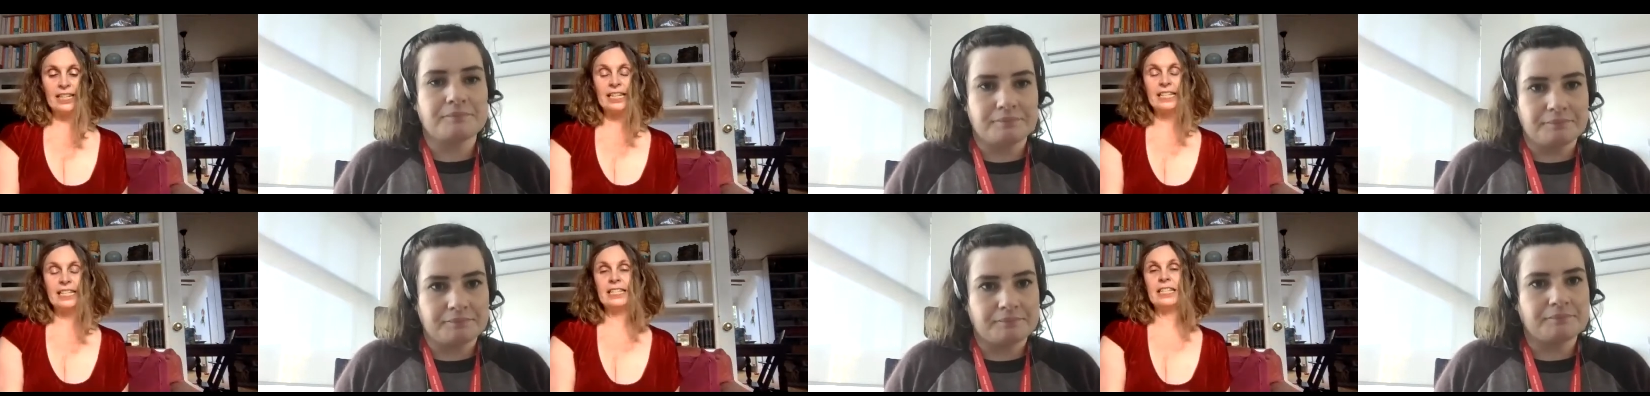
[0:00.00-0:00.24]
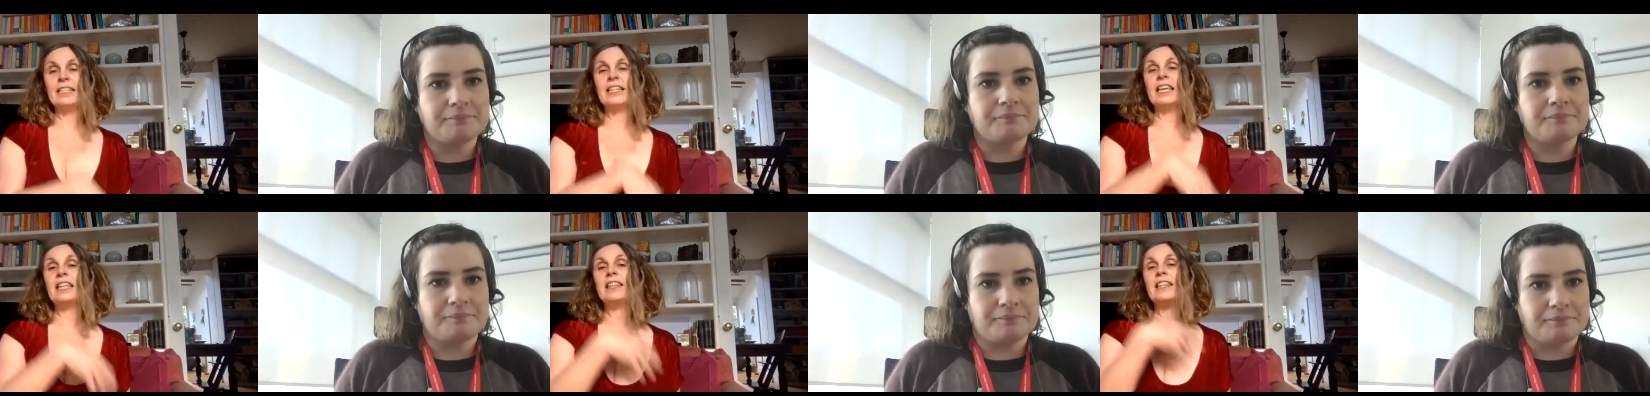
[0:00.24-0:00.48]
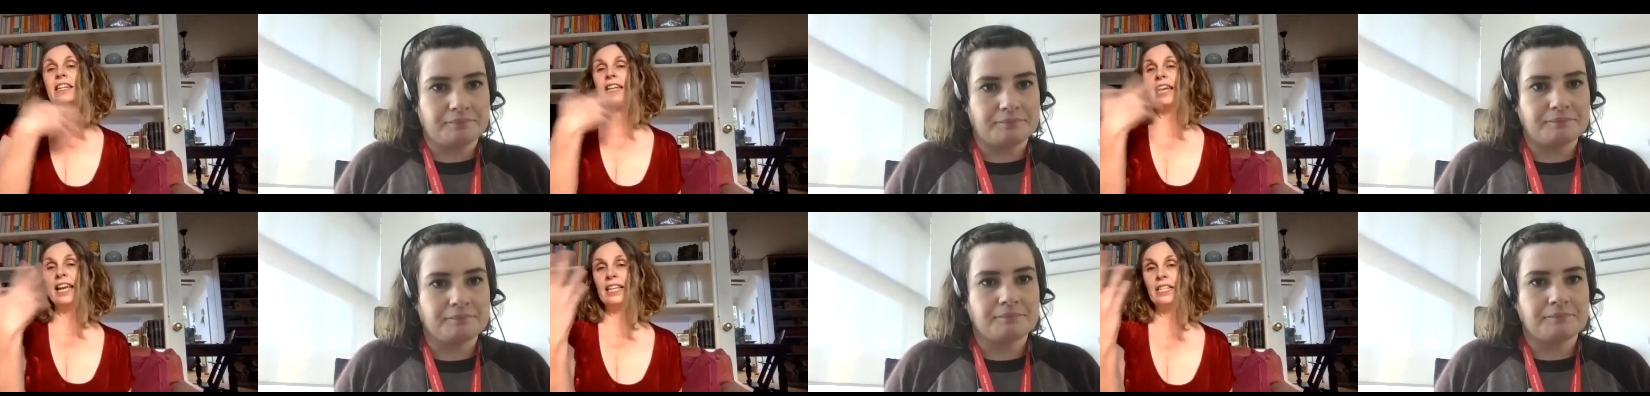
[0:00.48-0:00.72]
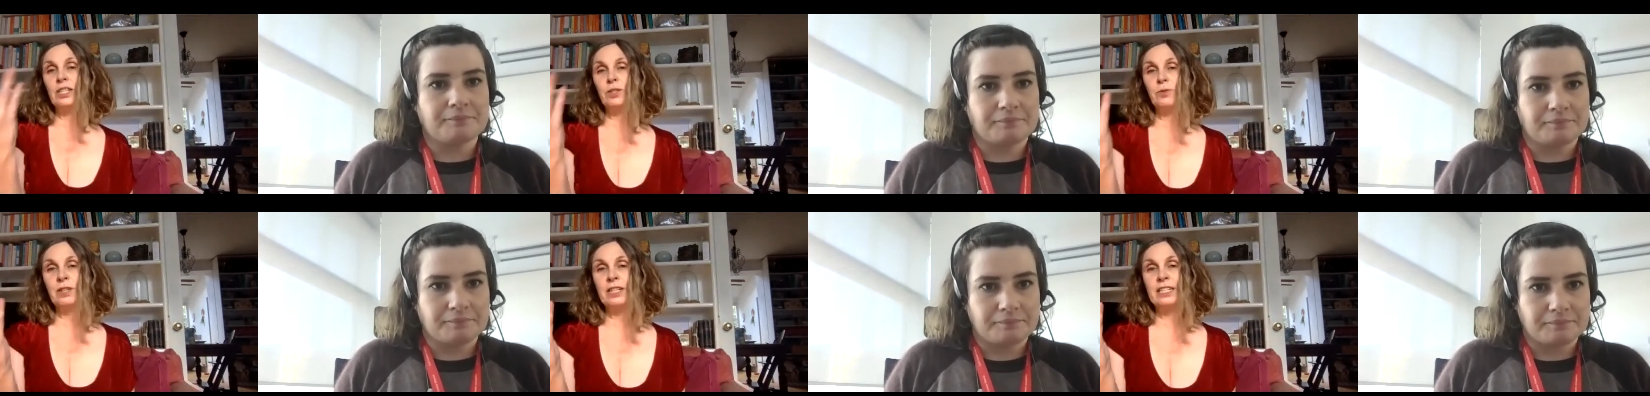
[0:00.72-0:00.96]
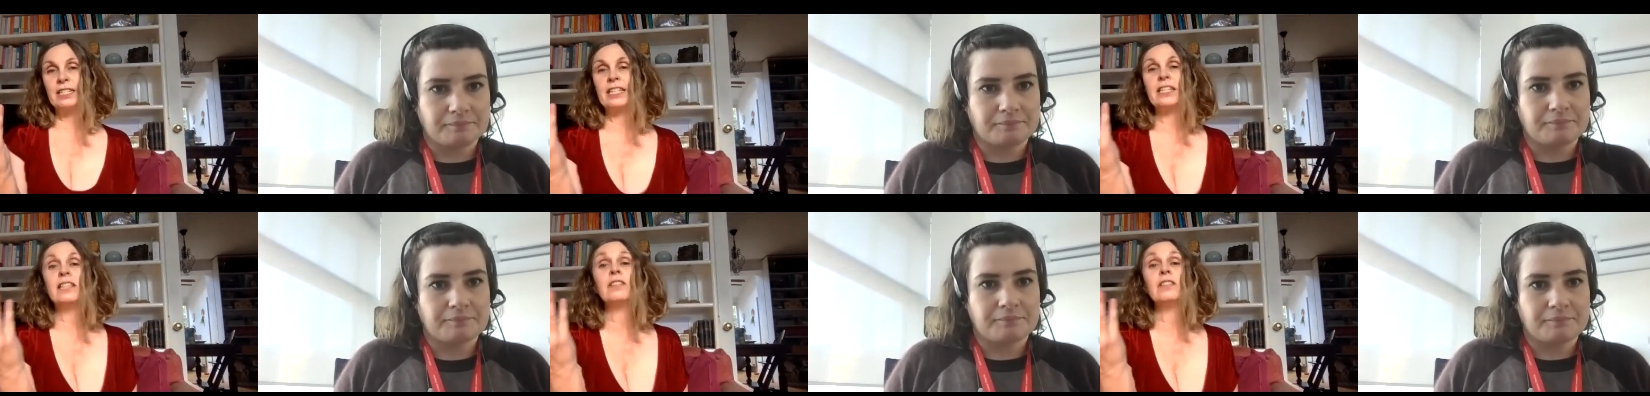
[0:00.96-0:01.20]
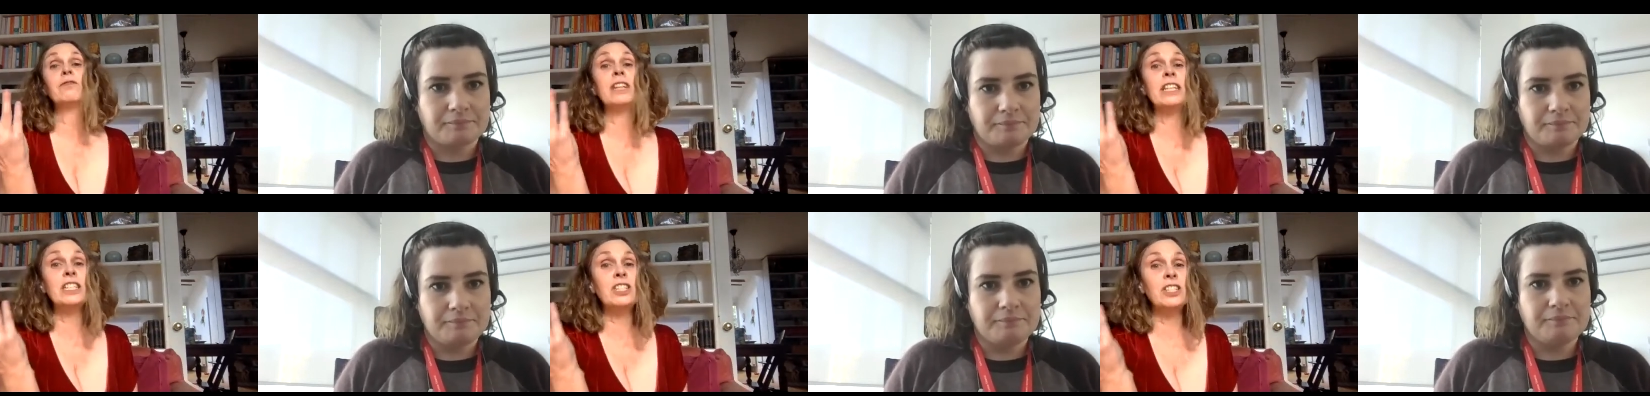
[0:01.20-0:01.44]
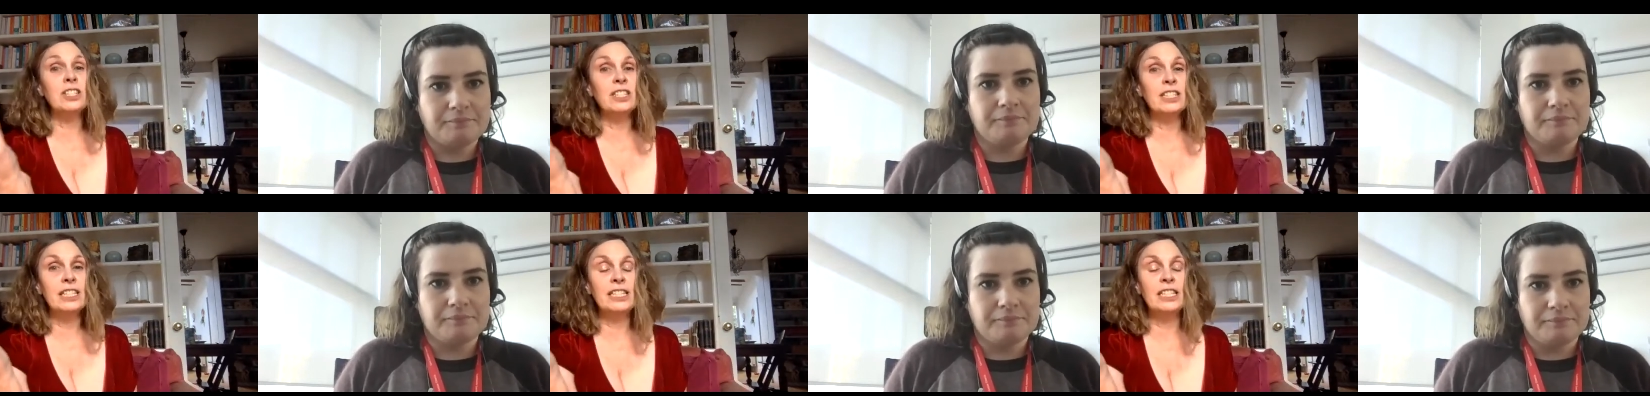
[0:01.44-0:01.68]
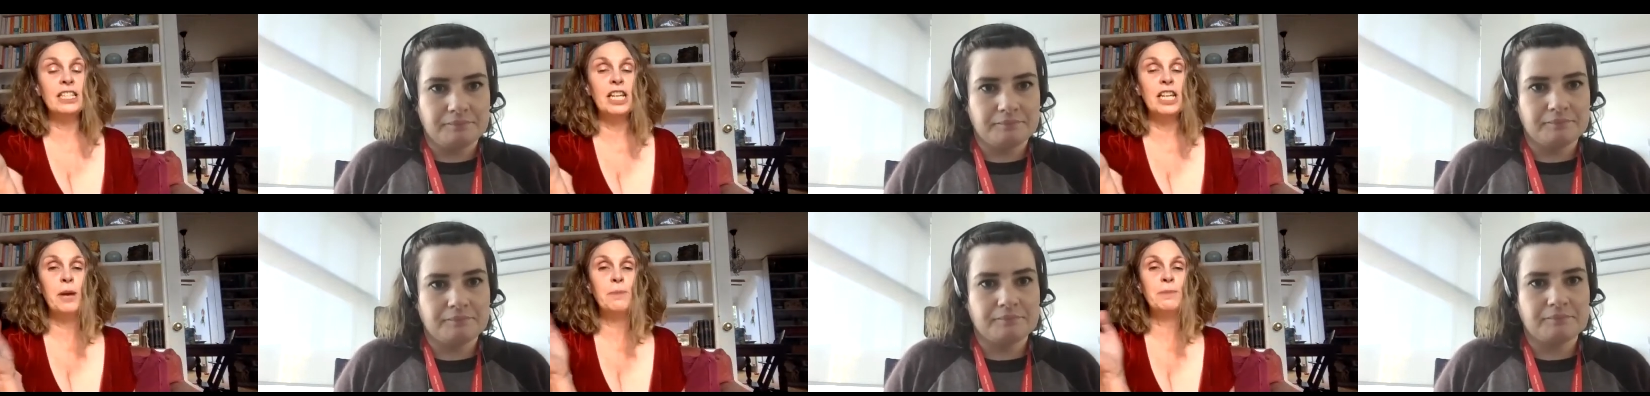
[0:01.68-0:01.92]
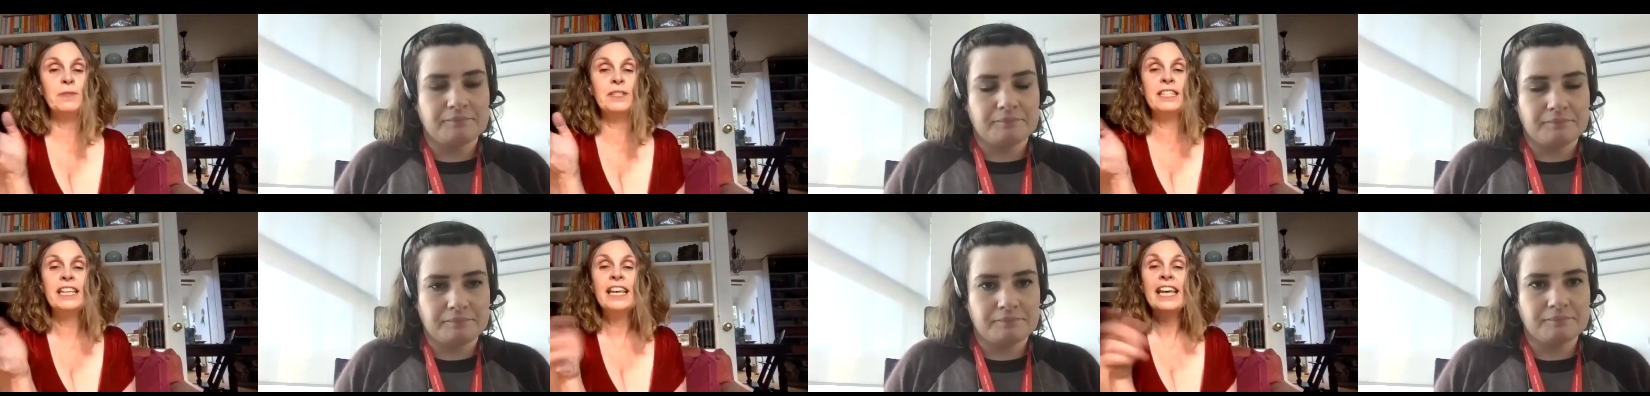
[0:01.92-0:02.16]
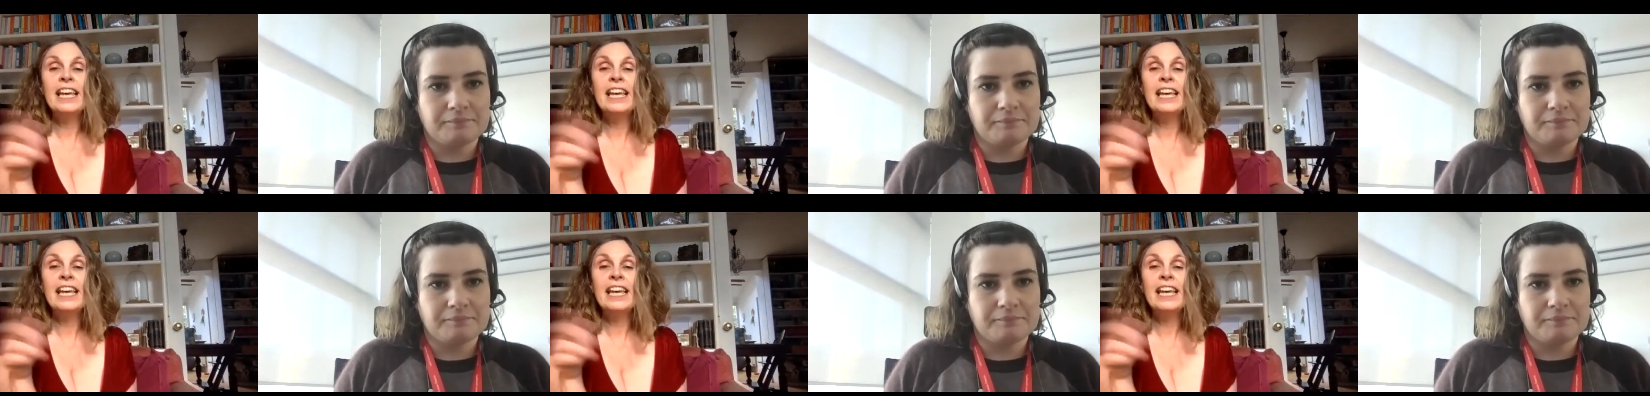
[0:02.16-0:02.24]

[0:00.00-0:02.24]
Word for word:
Speaker 1: is, and then the next one is in the Regency times.